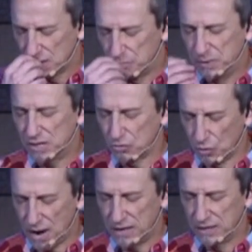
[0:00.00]
of being
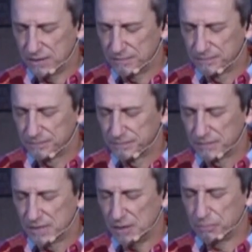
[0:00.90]
ready
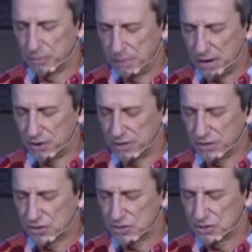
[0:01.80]
and
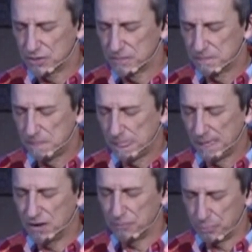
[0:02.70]
preparedness,
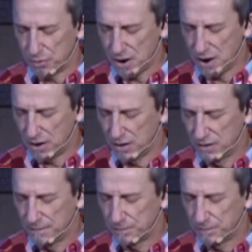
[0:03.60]
and of prayer